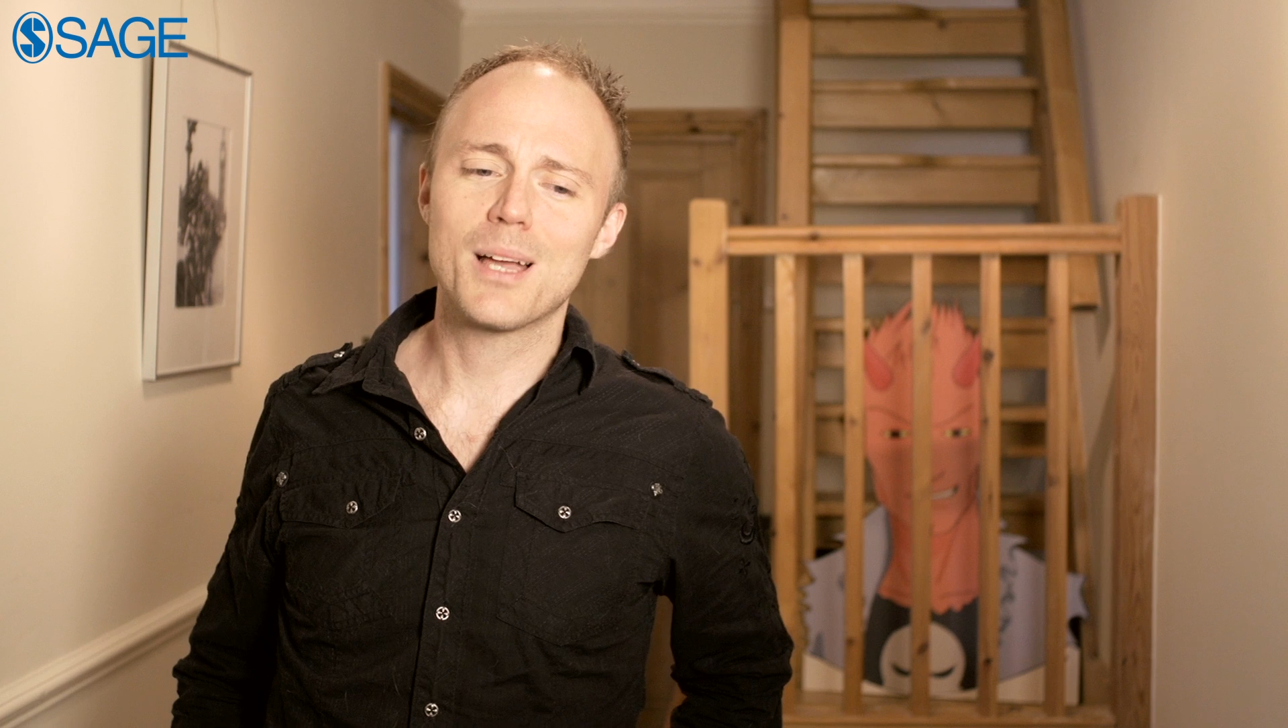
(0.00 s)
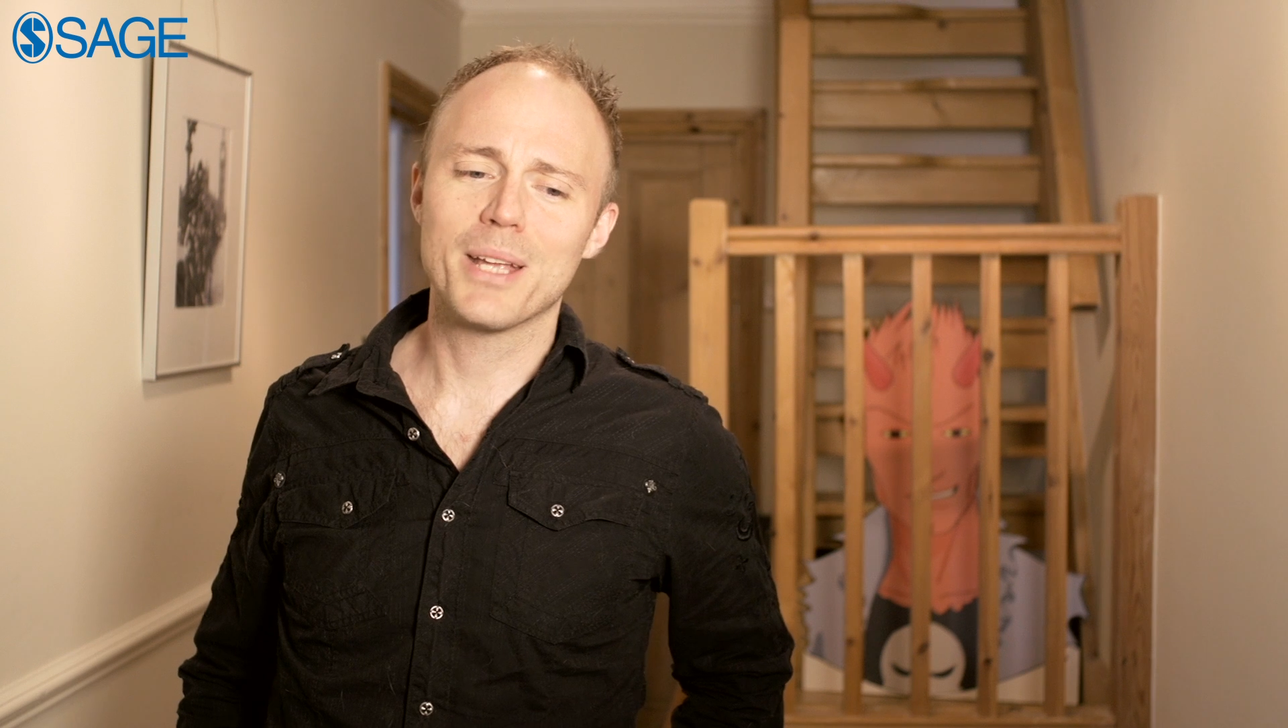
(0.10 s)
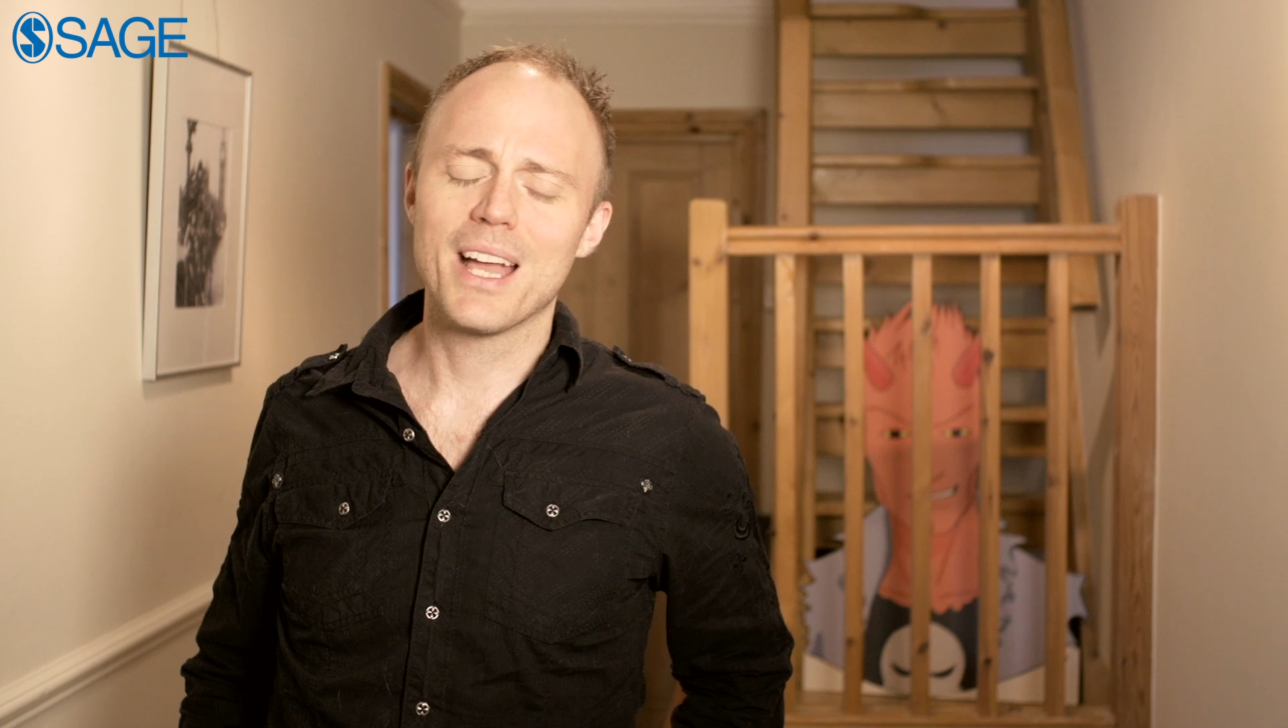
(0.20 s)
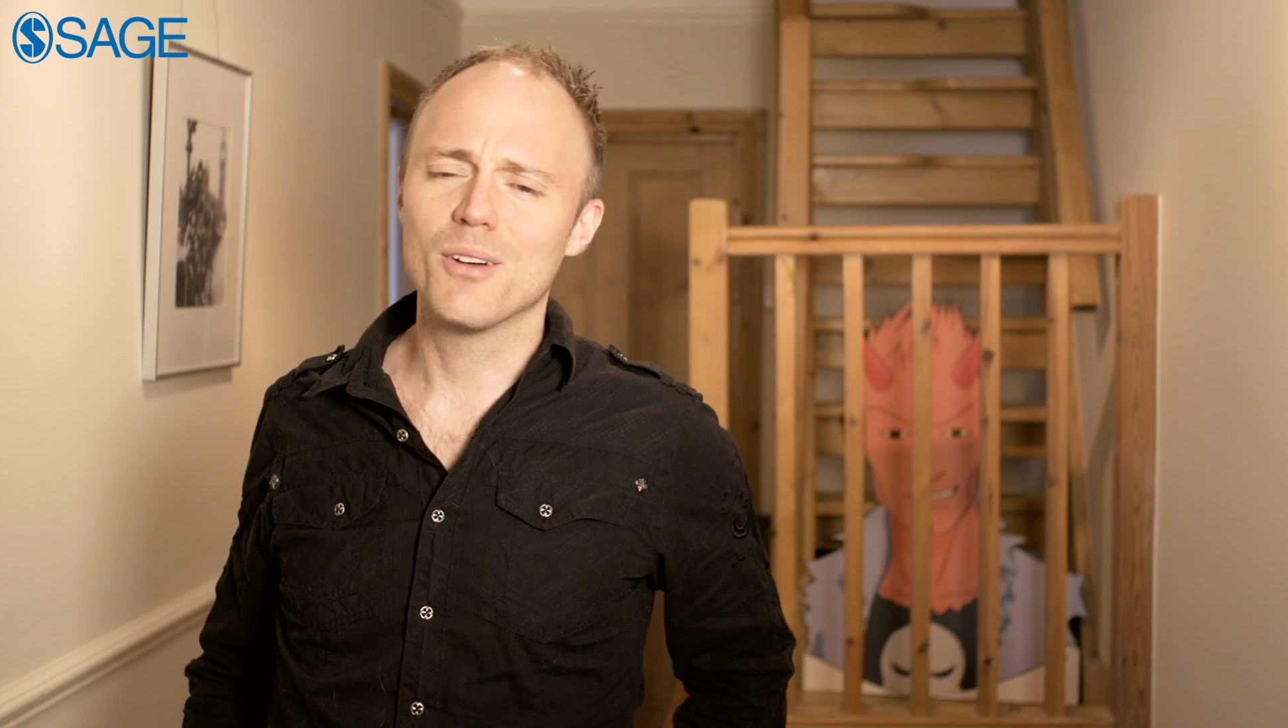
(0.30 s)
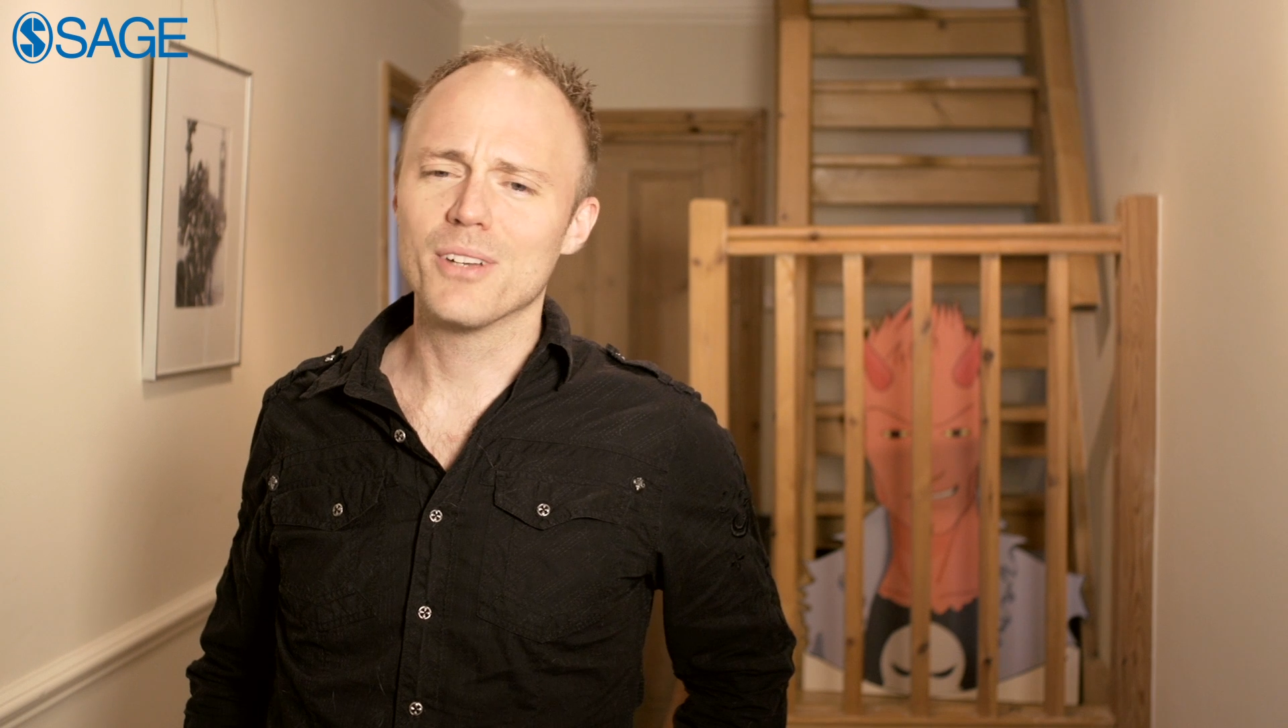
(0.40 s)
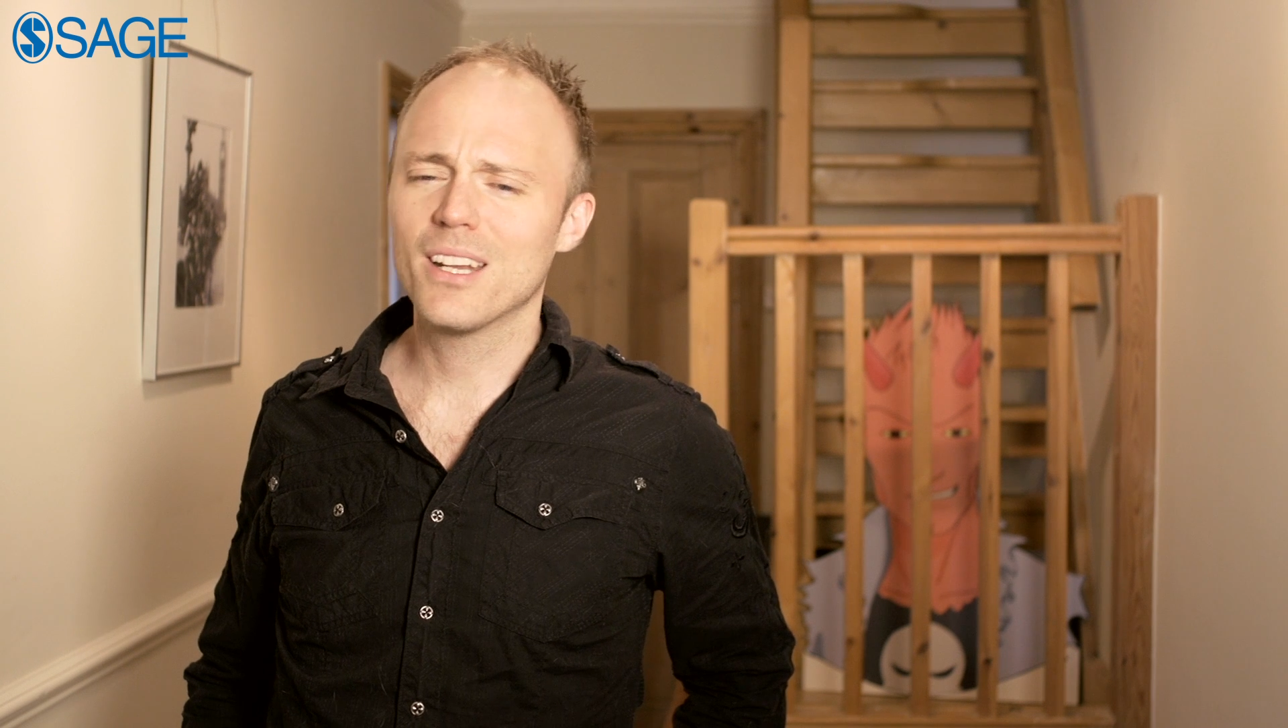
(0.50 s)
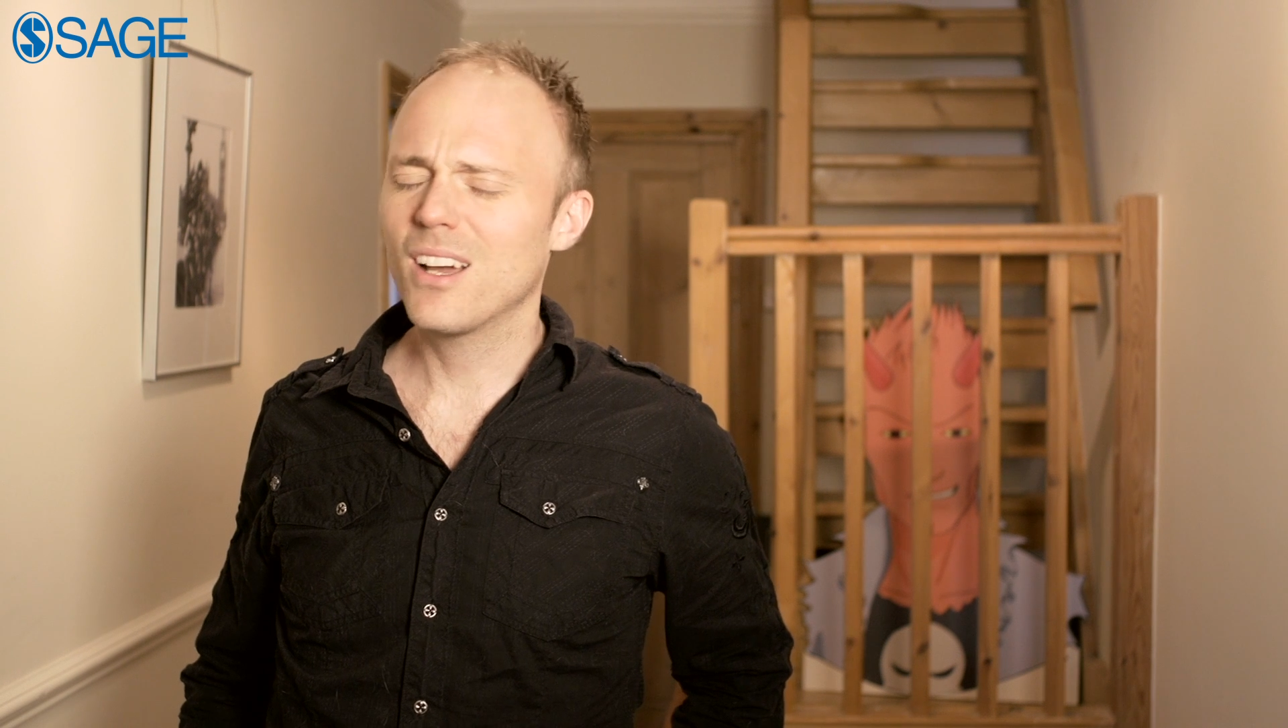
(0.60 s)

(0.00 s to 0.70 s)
coming out of it,